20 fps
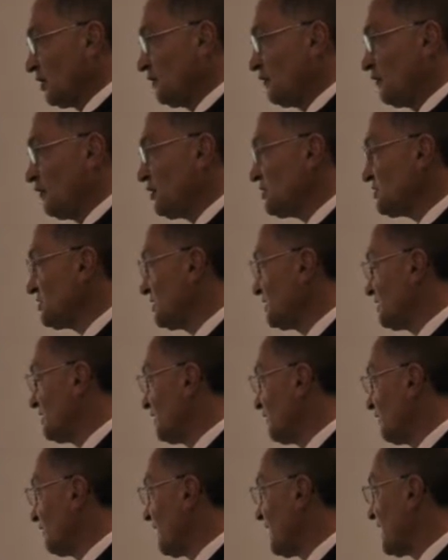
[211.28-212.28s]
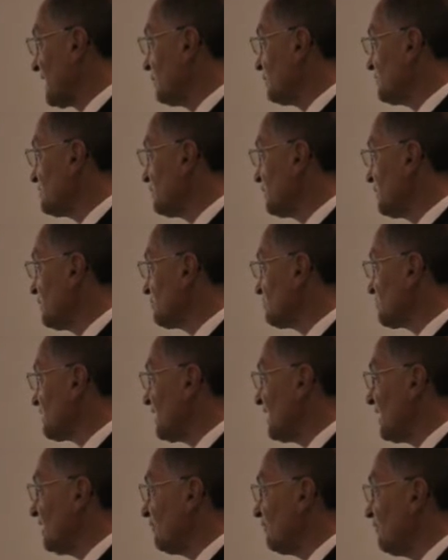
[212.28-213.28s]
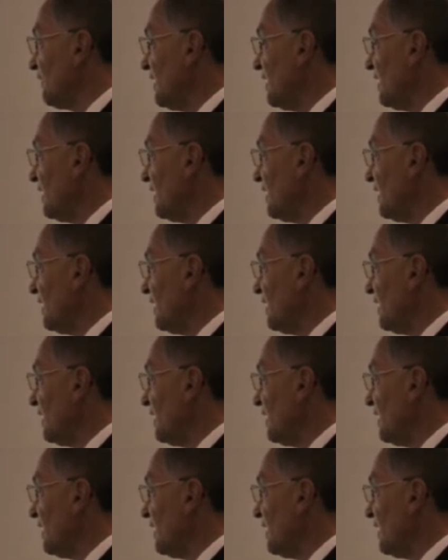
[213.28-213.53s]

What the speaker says: diversity of language, we also have